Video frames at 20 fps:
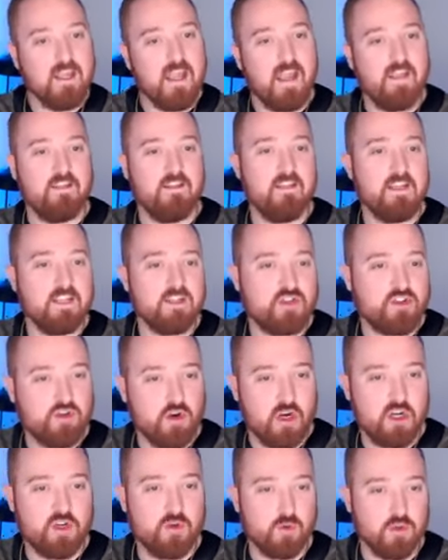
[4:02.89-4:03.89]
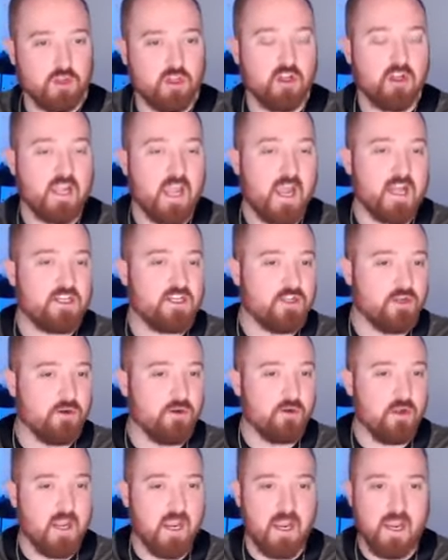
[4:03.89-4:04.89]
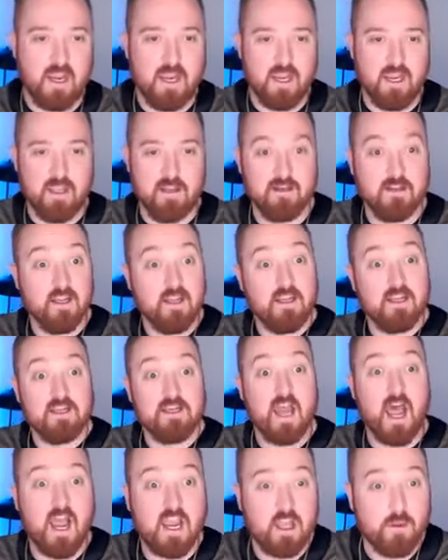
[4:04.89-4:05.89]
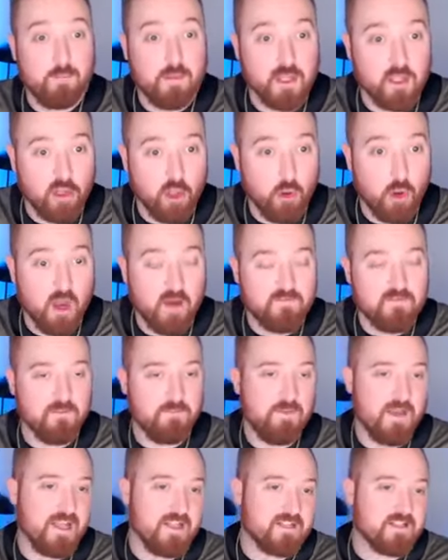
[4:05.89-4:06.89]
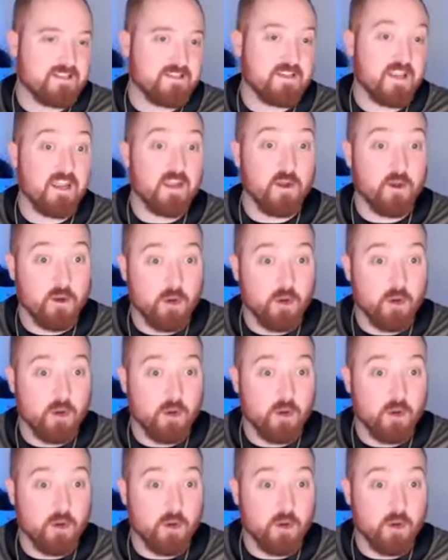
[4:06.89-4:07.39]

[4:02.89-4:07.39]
And then the instructor would look at you and knock a pillow off the bed and say,